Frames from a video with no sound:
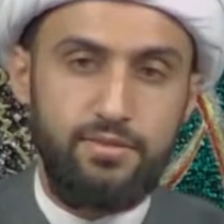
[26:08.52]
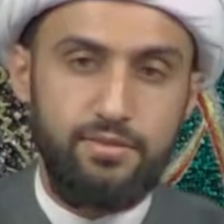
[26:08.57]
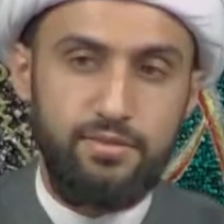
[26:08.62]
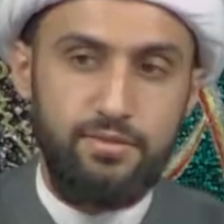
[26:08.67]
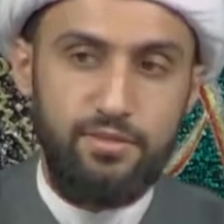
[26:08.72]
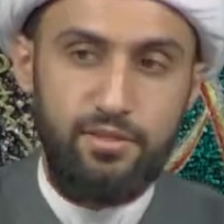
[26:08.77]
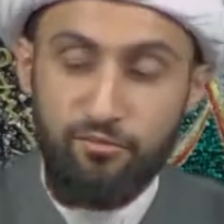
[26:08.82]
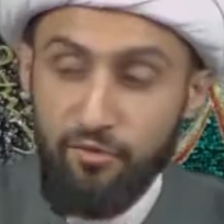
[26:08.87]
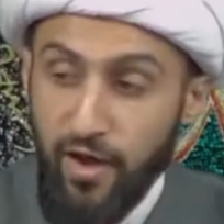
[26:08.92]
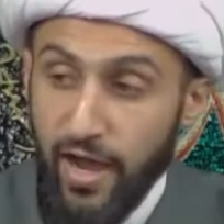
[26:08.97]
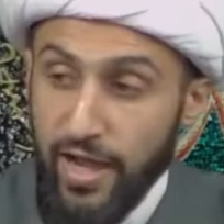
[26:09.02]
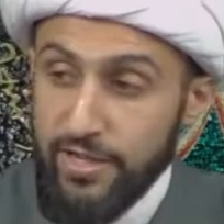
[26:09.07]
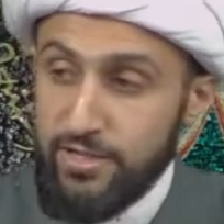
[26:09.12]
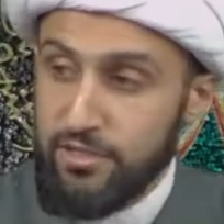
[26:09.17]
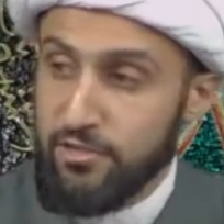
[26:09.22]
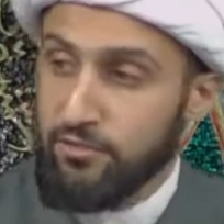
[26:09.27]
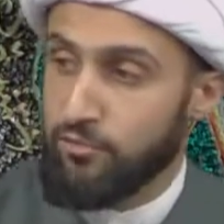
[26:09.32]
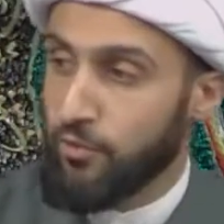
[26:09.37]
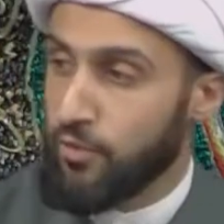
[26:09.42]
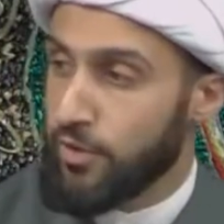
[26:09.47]
The
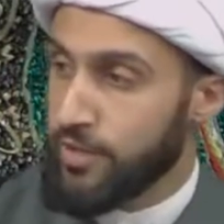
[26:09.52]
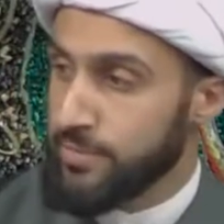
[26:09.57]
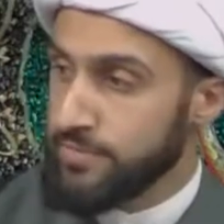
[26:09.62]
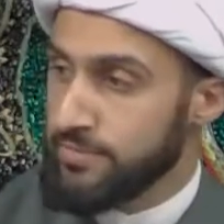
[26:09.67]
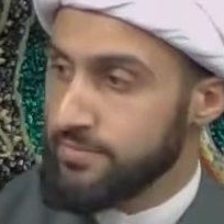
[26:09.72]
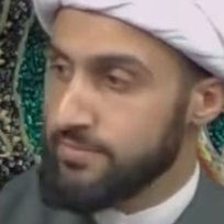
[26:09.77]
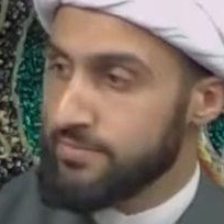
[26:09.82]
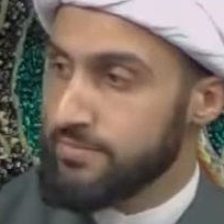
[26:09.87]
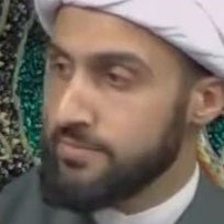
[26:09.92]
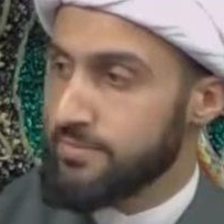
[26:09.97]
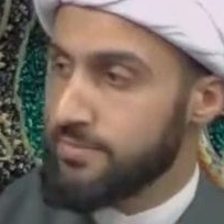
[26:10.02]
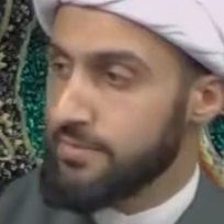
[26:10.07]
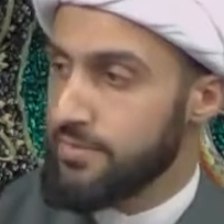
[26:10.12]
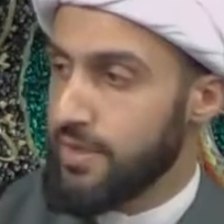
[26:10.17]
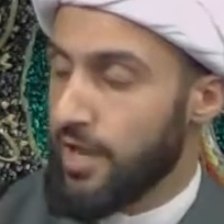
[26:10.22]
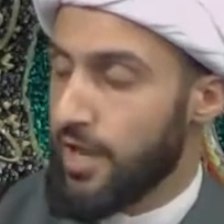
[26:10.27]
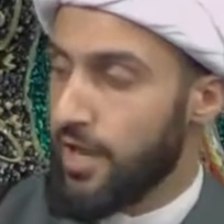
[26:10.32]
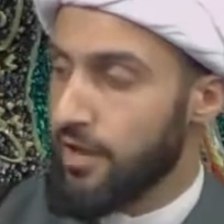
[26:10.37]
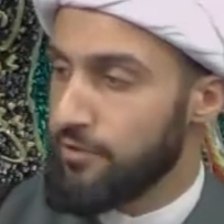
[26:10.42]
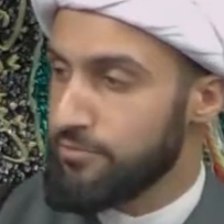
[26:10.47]
final form
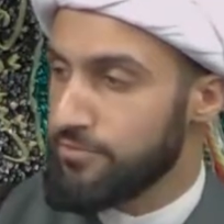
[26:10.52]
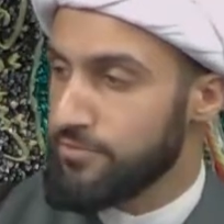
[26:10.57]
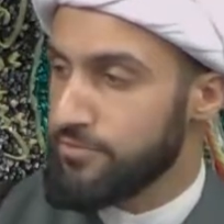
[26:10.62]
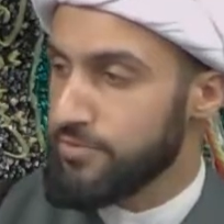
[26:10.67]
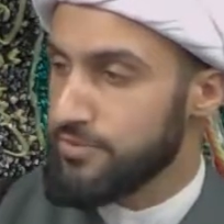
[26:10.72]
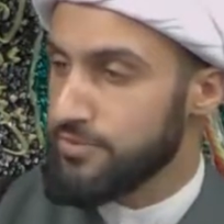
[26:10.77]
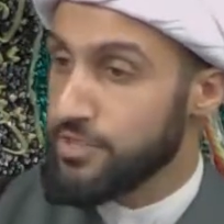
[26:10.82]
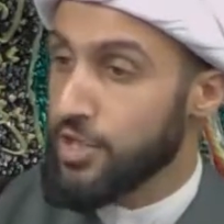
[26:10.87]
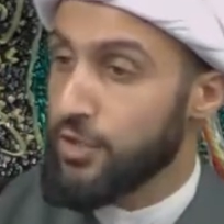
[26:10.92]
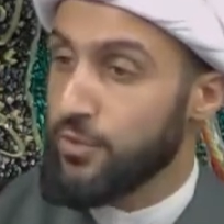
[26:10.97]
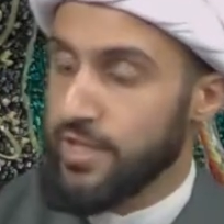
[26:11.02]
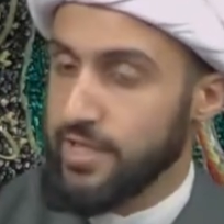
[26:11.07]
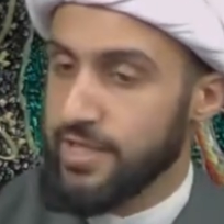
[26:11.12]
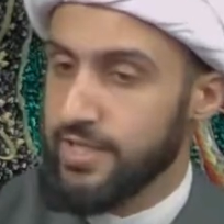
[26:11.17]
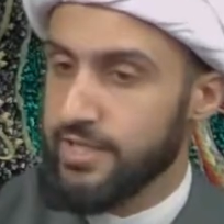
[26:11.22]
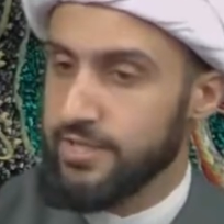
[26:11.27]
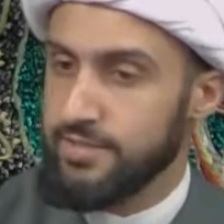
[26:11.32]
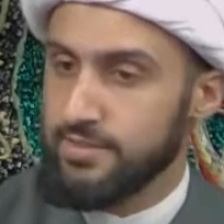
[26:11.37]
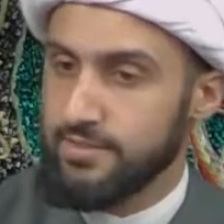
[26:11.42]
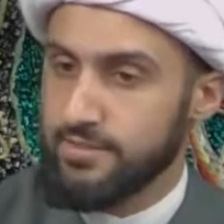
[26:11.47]
of
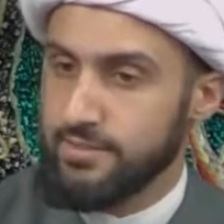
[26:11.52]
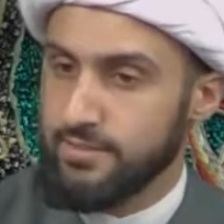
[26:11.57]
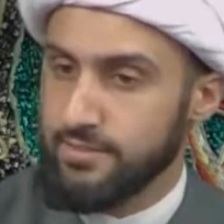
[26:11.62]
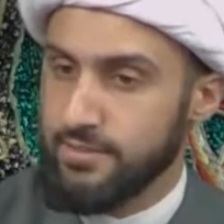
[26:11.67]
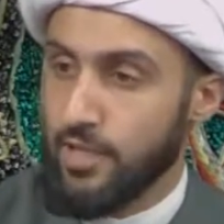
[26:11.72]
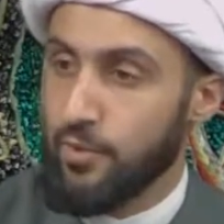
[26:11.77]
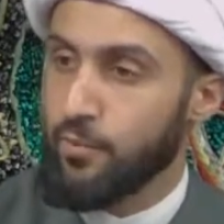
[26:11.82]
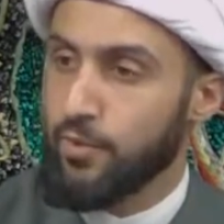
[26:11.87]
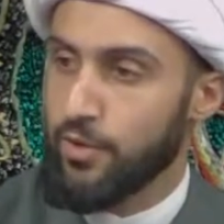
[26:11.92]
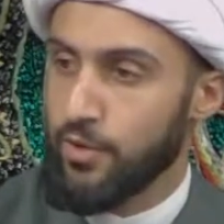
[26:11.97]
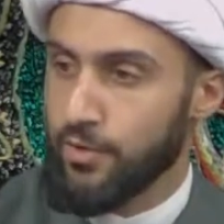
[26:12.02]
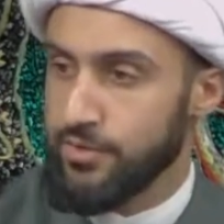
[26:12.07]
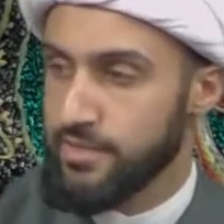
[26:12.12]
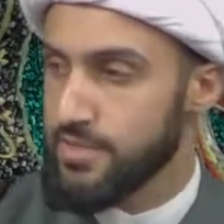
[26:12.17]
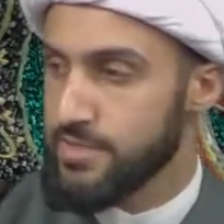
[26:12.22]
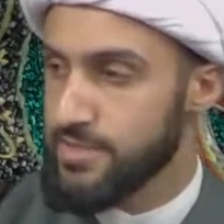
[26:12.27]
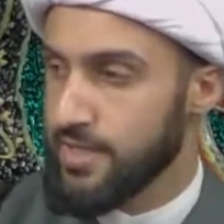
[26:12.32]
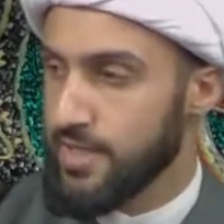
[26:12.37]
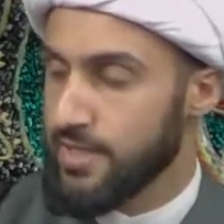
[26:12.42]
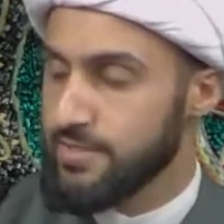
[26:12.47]
tawheed that we're going to
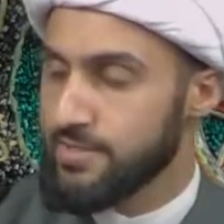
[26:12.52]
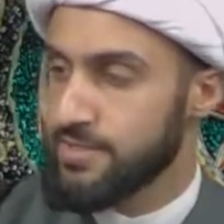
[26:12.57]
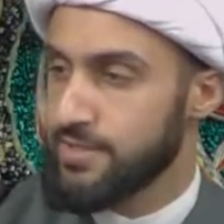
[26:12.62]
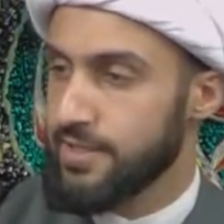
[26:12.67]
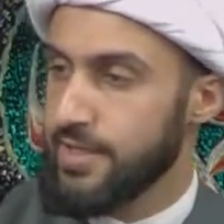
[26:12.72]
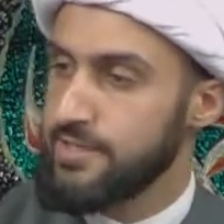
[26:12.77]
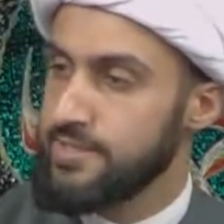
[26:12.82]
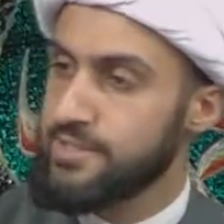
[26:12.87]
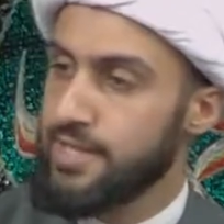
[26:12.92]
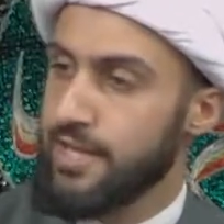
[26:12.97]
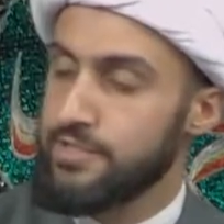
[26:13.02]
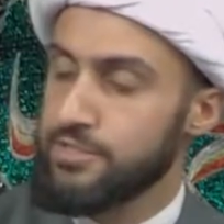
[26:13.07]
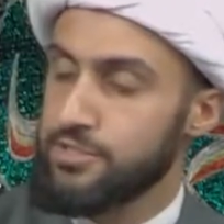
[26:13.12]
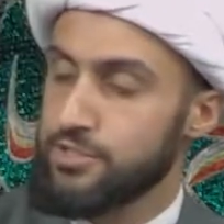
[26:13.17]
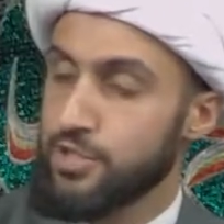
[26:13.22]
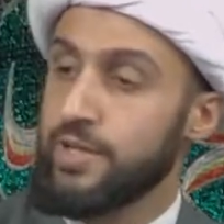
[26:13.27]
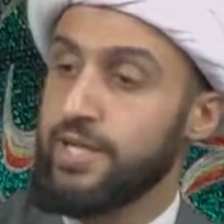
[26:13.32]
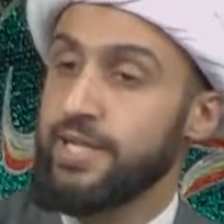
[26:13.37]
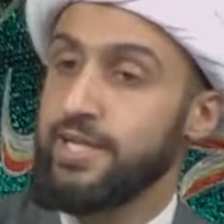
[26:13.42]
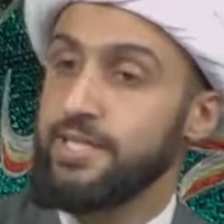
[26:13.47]
discuss today is that
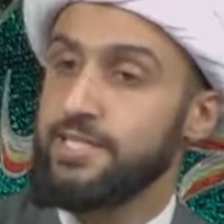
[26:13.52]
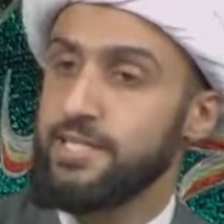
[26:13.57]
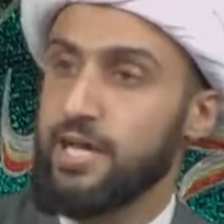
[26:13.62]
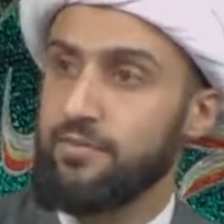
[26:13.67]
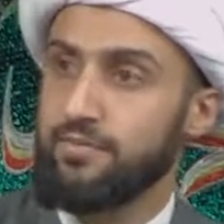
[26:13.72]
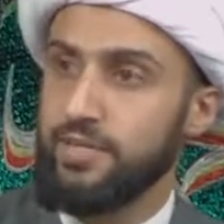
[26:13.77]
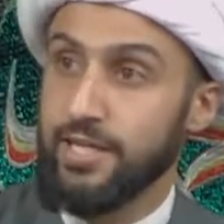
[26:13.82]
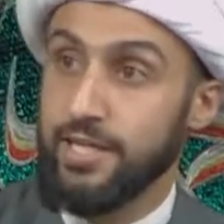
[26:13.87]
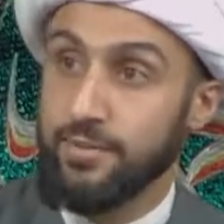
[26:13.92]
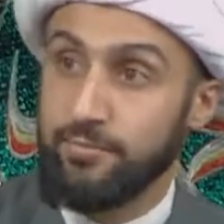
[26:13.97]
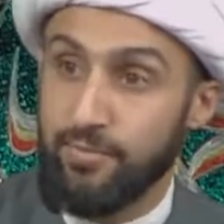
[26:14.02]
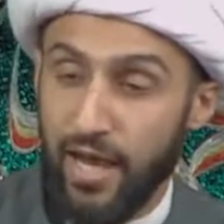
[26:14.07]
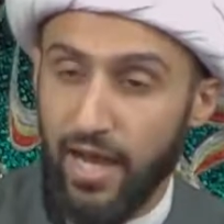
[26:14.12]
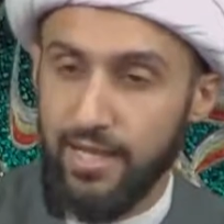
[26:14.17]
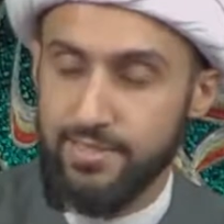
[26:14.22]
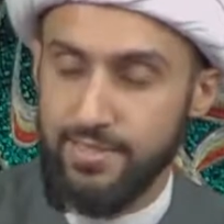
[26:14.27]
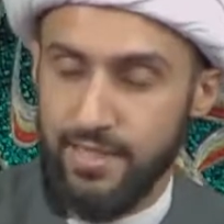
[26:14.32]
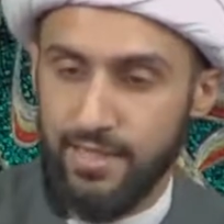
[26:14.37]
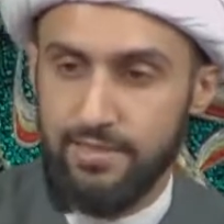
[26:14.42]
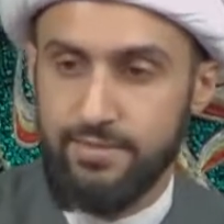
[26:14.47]
tawheed of ibadah.